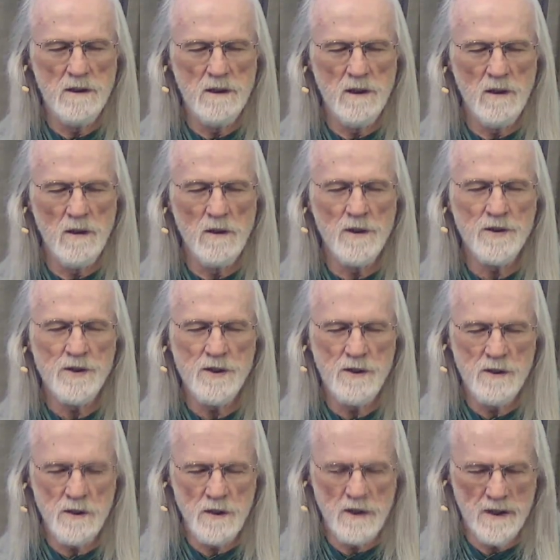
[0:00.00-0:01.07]
Hold the
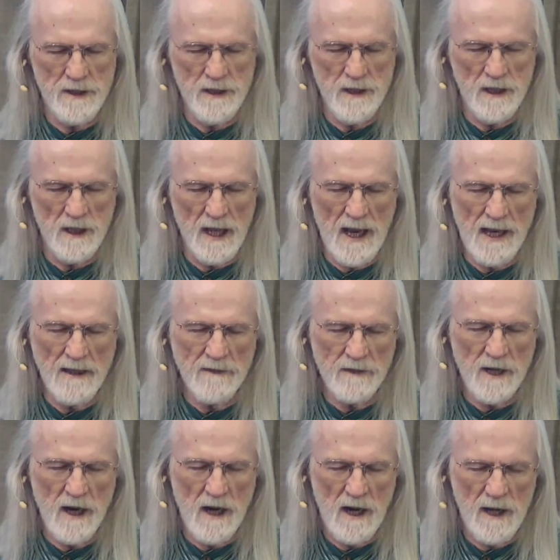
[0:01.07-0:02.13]
shooter in the light of
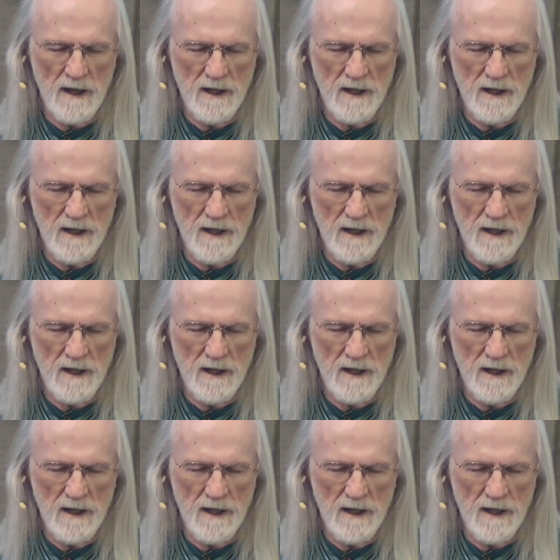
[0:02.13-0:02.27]
God.